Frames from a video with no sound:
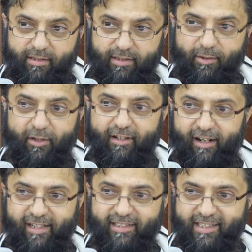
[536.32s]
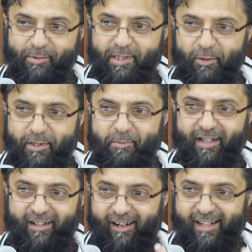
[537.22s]
Not al-qa'idah as we know them,
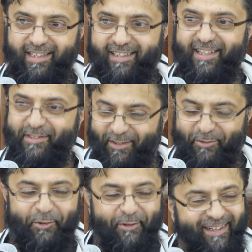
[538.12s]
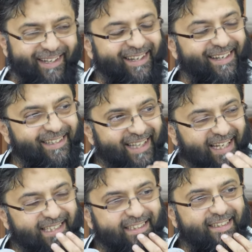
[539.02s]
a qa'idah, there is a rule
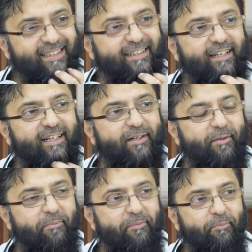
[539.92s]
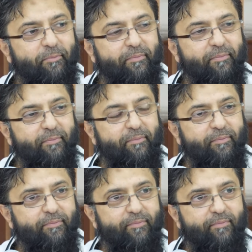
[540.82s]
that... Um,
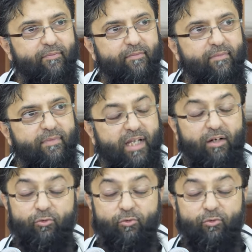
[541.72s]
that